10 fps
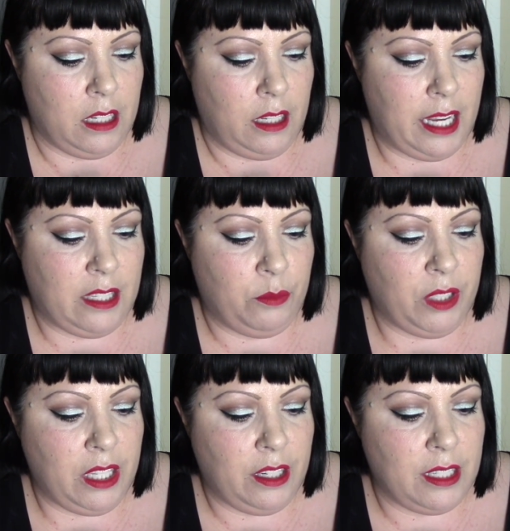yeah, it's a
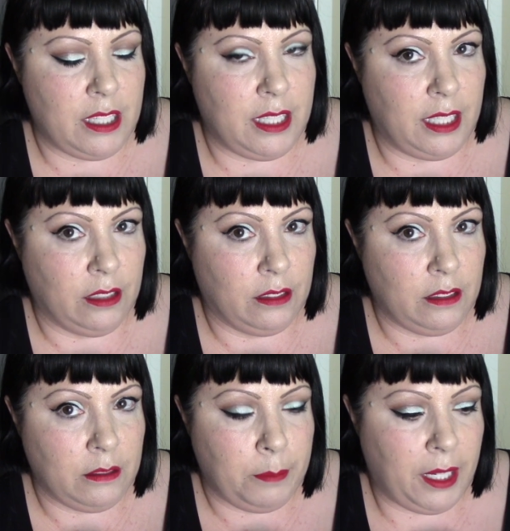really good
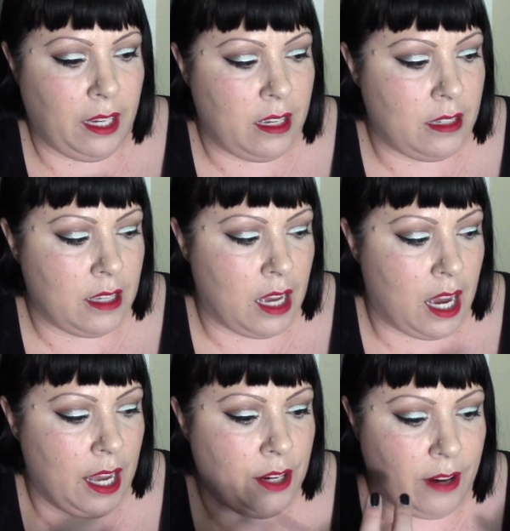deal because
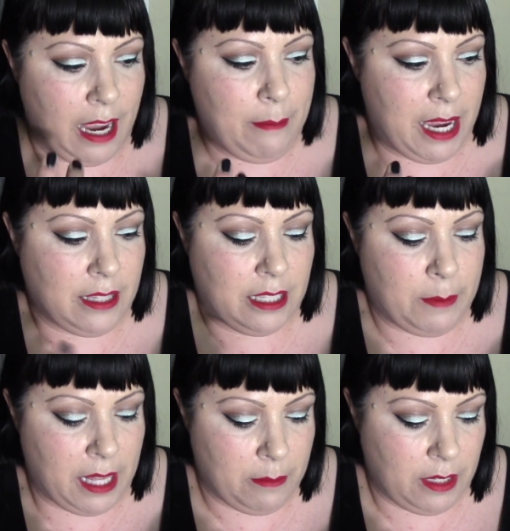under eye masks
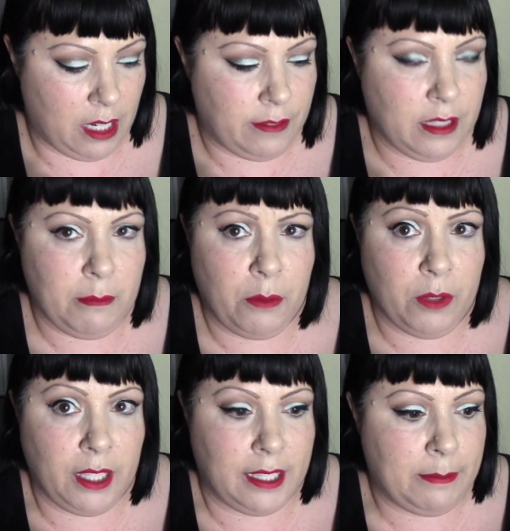by themselves can be
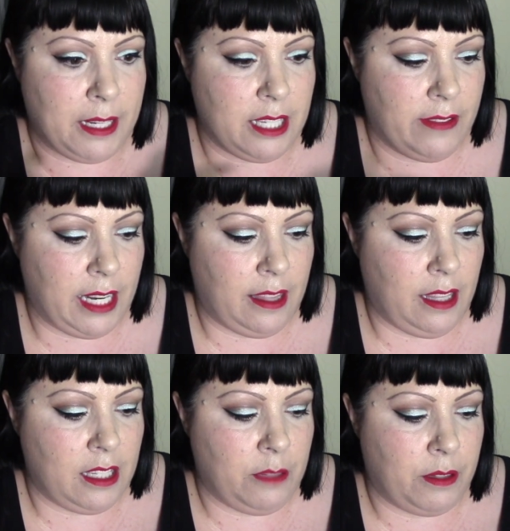really expensive. And I
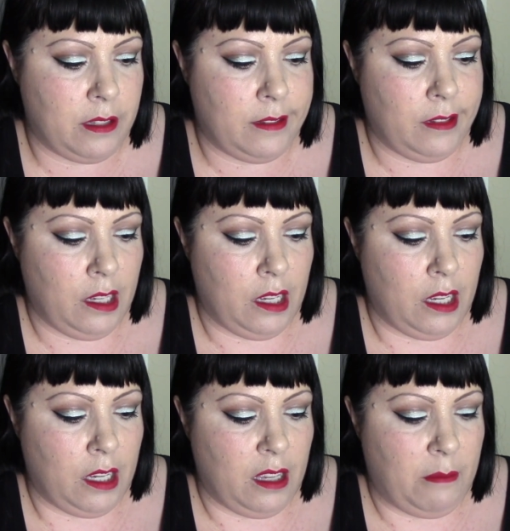think this was
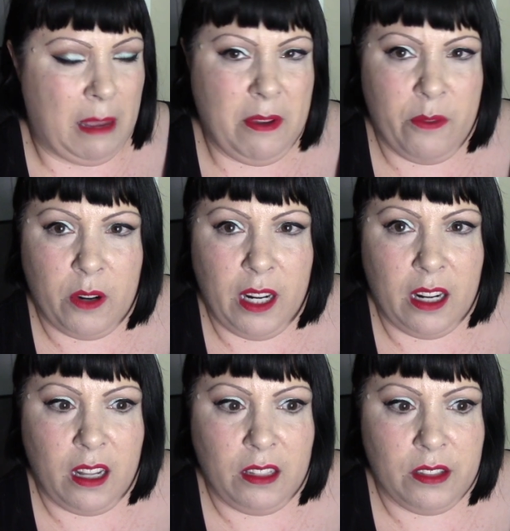maybe
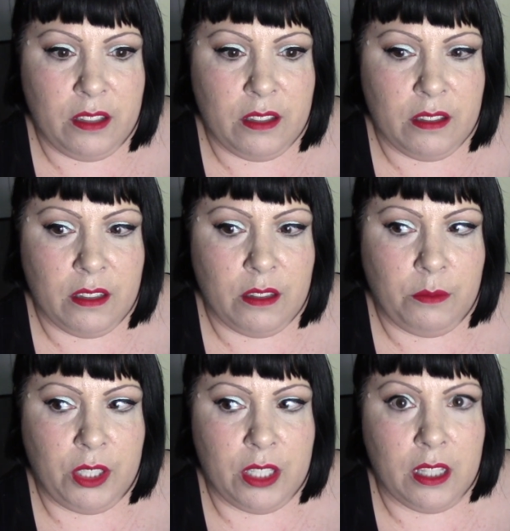$40,
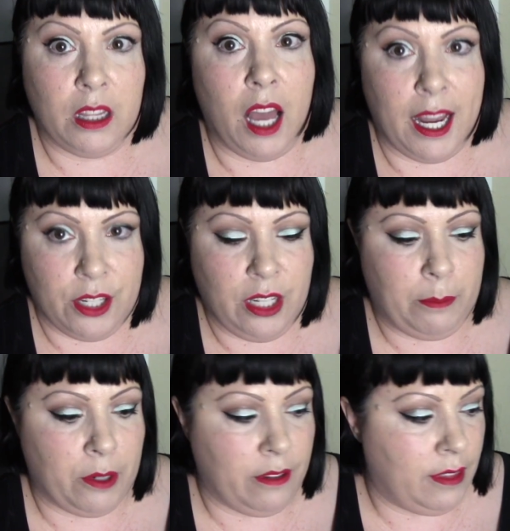which is a lot
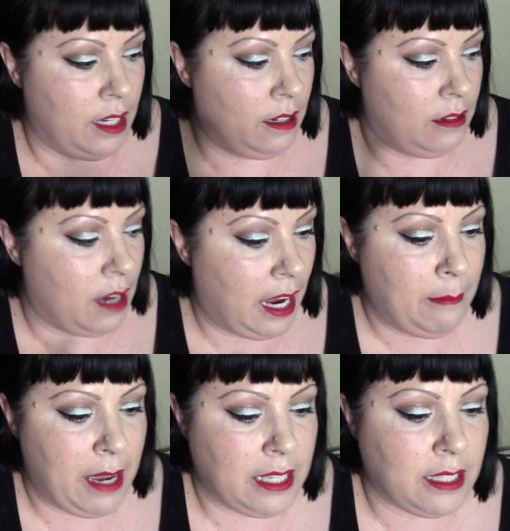cheaper than eye
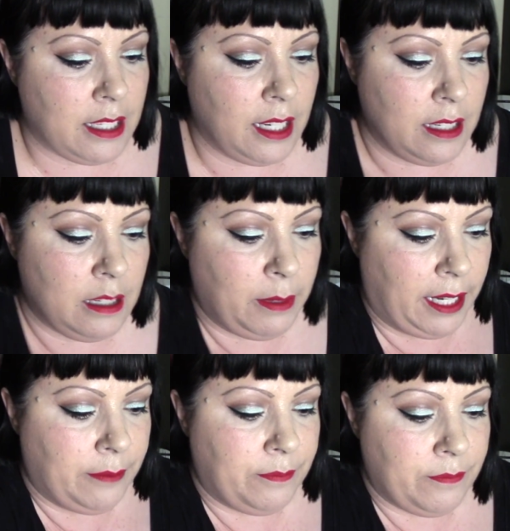masks tend to
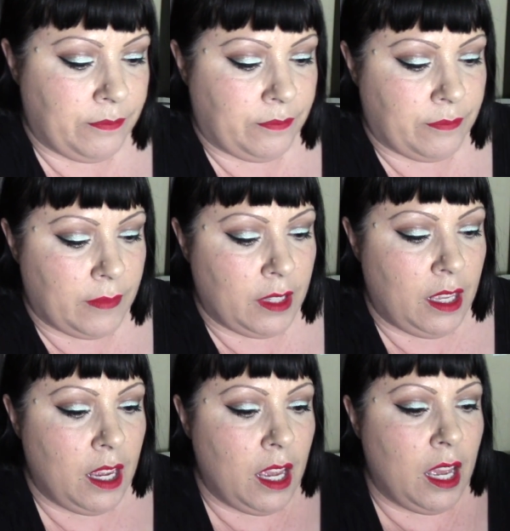be.
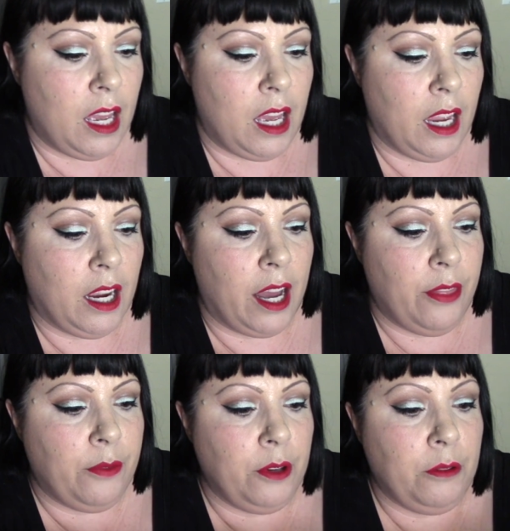Got
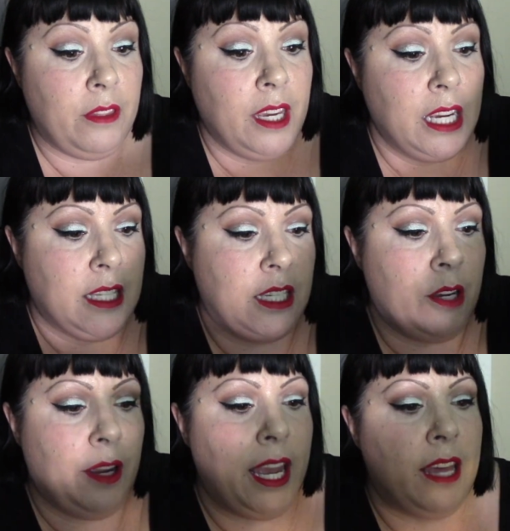through this.
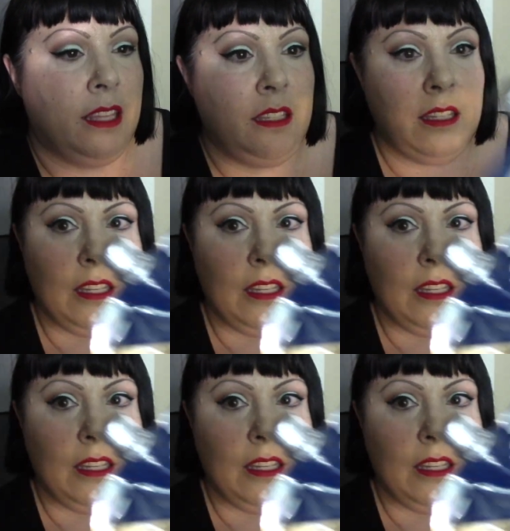Oh yeah, this is